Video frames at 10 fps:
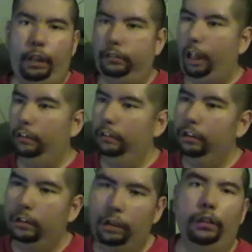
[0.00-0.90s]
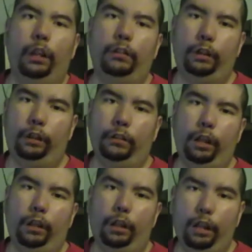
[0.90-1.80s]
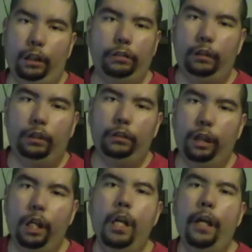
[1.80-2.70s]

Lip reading: I felt so incredibly